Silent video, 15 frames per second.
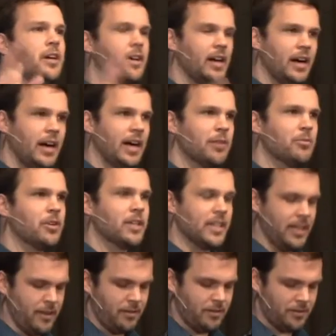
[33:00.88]
I will
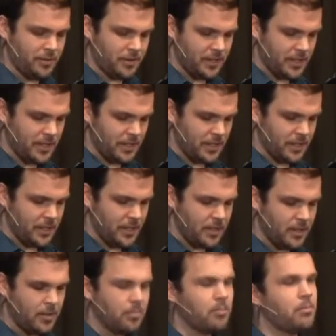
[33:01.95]
give.
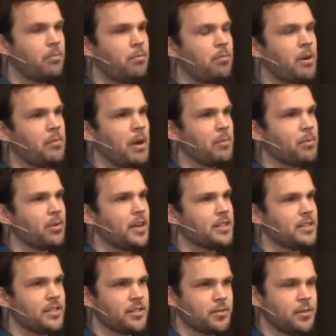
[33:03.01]
But my
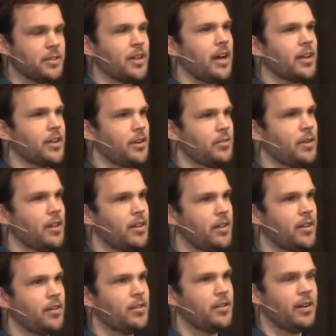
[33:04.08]
presence will not go with
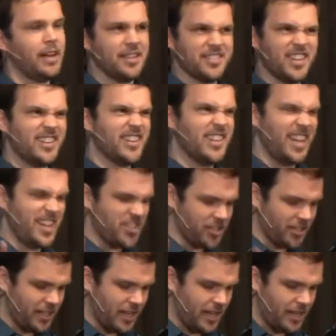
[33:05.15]
you. I'll send an
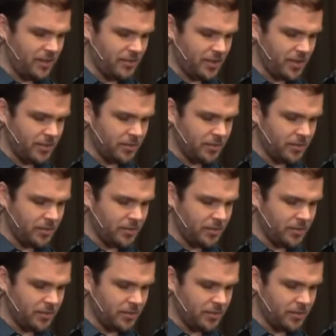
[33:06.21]
angel ahead of you.